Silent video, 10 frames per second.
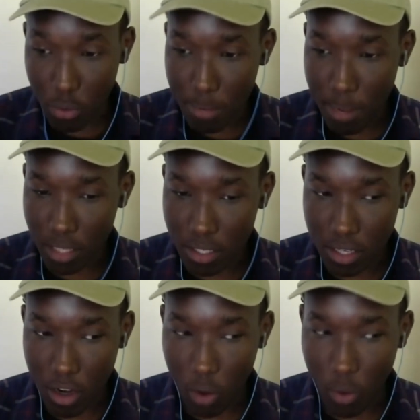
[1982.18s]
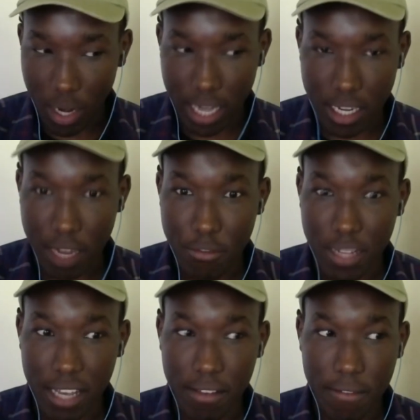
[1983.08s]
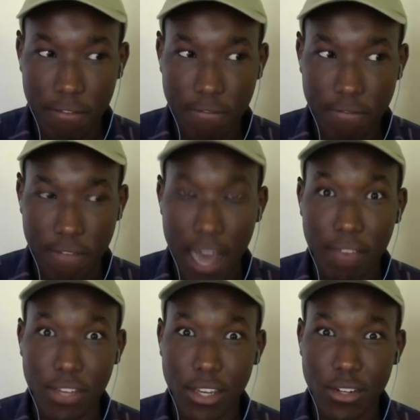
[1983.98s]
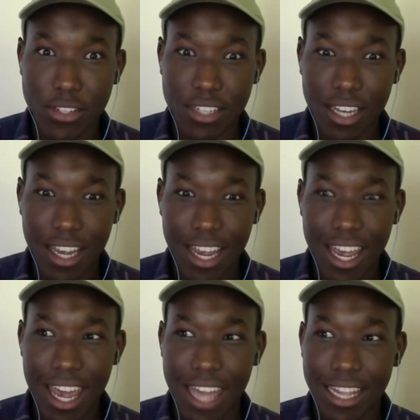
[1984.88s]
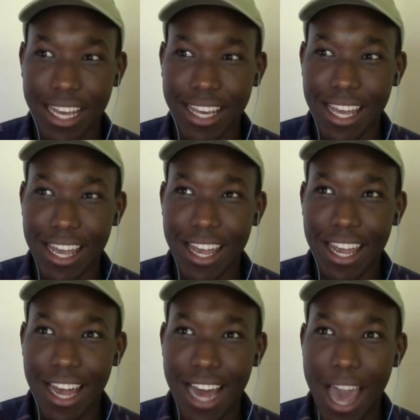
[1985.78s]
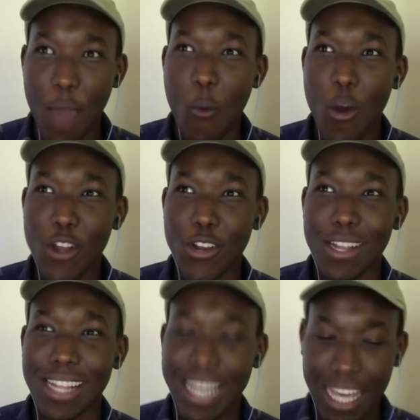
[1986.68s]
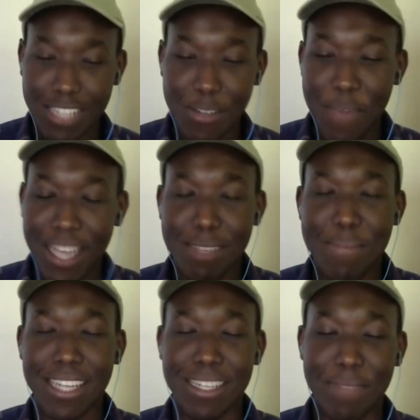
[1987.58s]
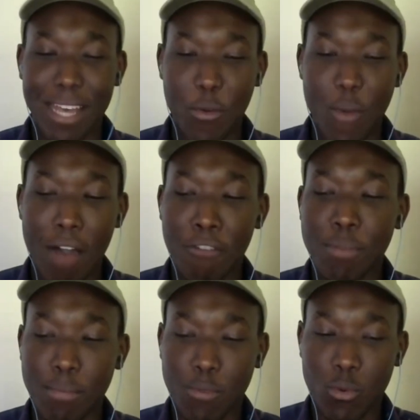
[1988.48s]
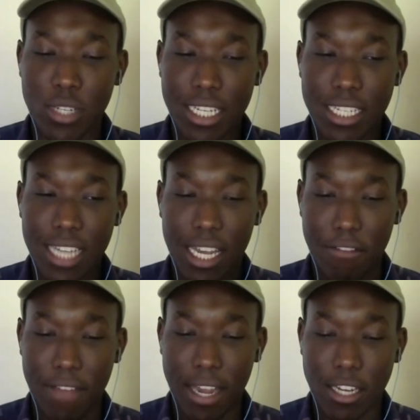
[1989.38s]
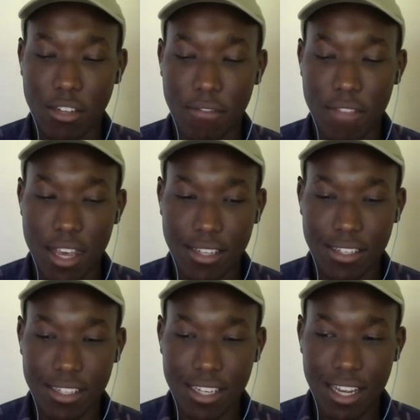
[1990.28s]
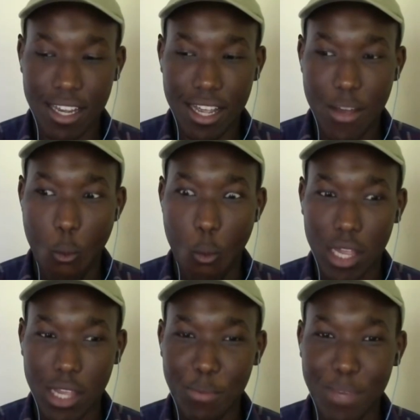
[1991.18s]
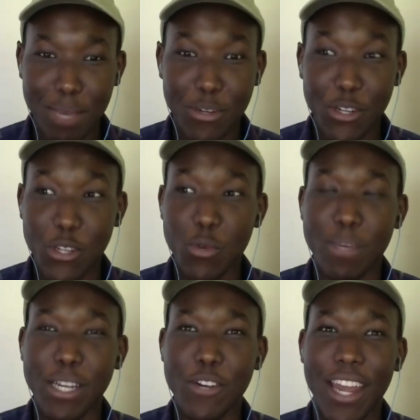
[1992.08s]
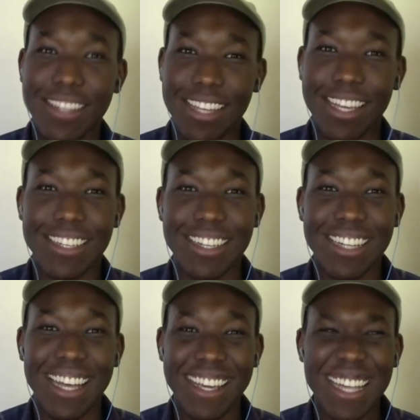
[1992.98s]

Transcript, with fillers: 3 months are what I did for like 5 years. And like I wonder, like it's amazing because I'm like, wow, if people really take advantage of this, what they'll be able to do will be crazy. Because it's like,